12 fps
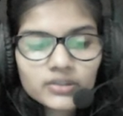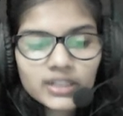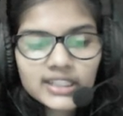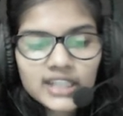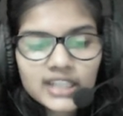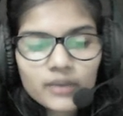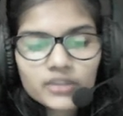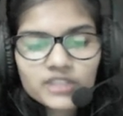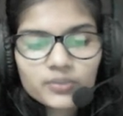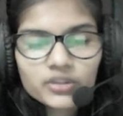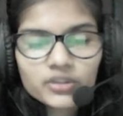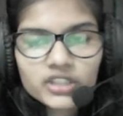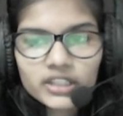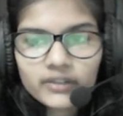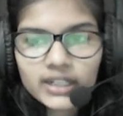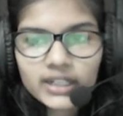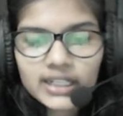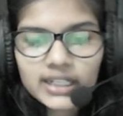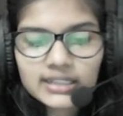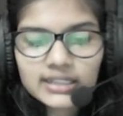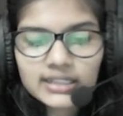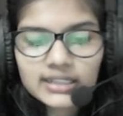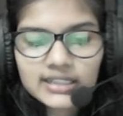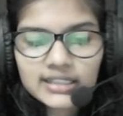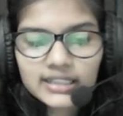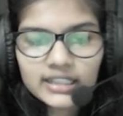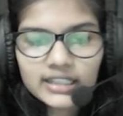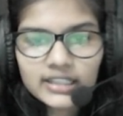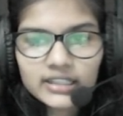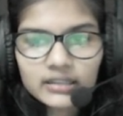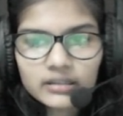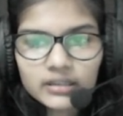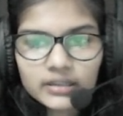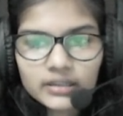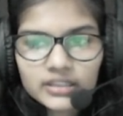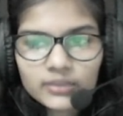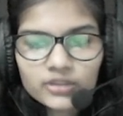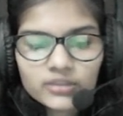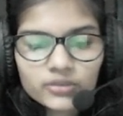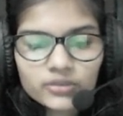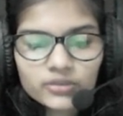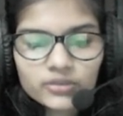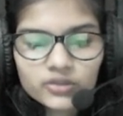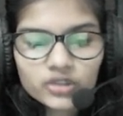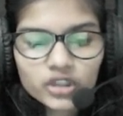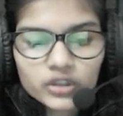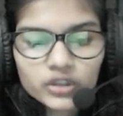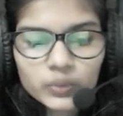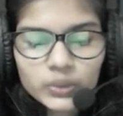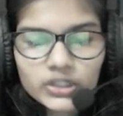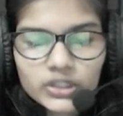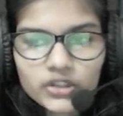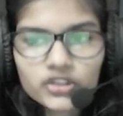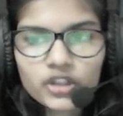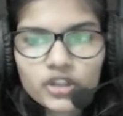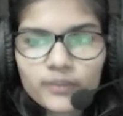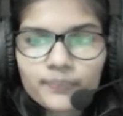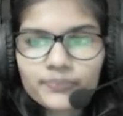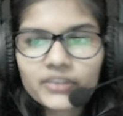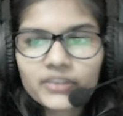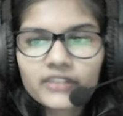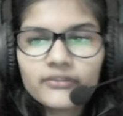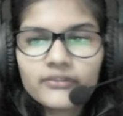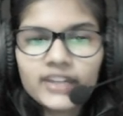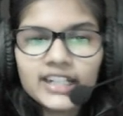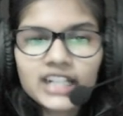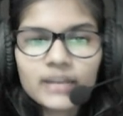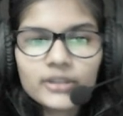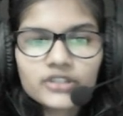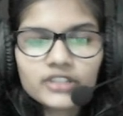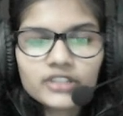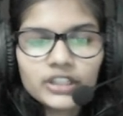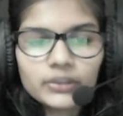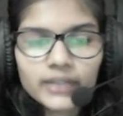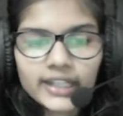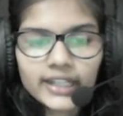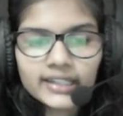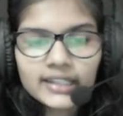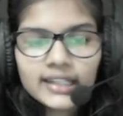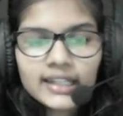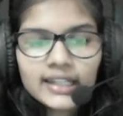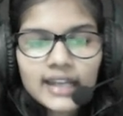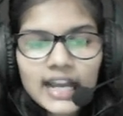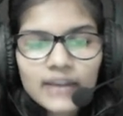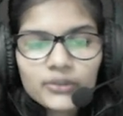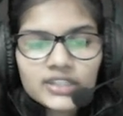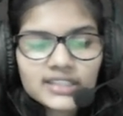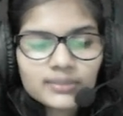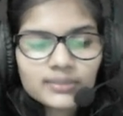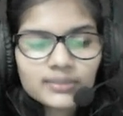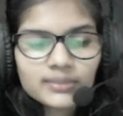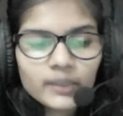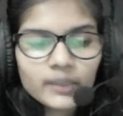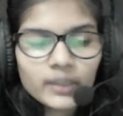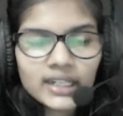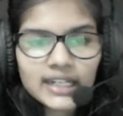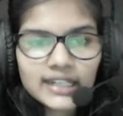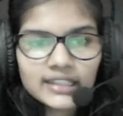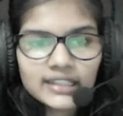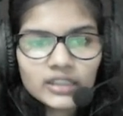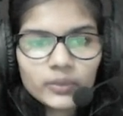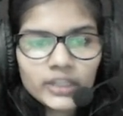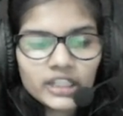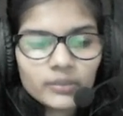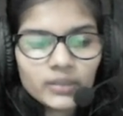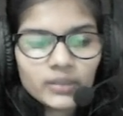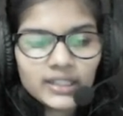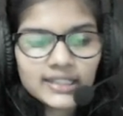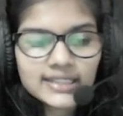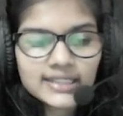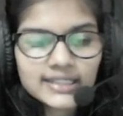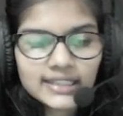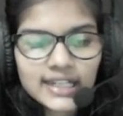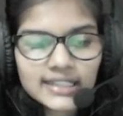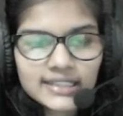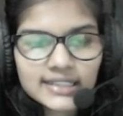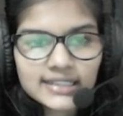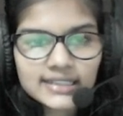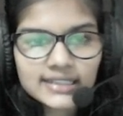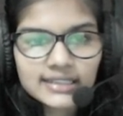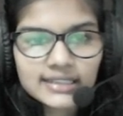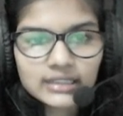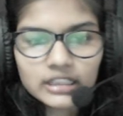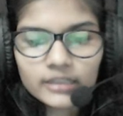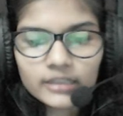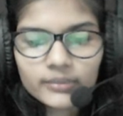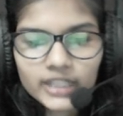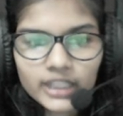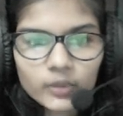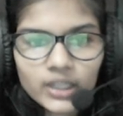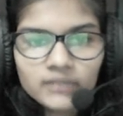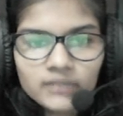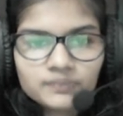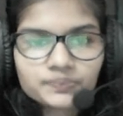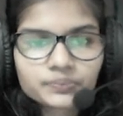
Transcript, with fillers: So let's say I would just put here as, let's say, www.google.com. fine, coming to the new line, I would just make one another variable, let's say that is a1.